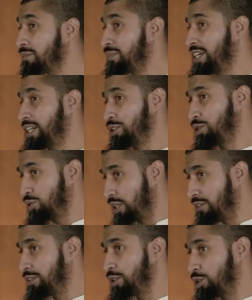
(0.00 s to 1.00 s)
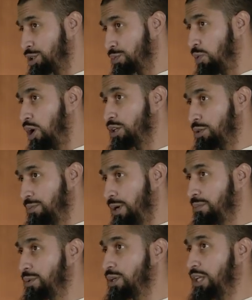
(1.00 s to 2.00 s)
it because you live in your smaller
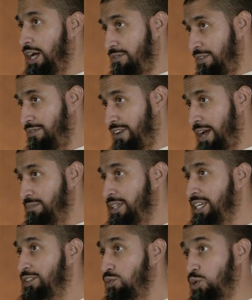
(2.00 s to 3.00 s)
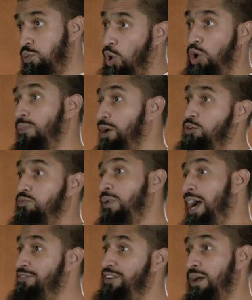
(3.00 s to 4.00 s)
bubble of a family. Look, well,
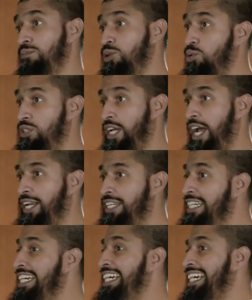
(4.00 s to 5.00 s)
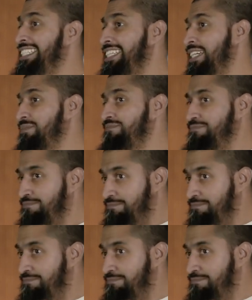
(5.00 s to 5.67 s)
my family only had it. It's like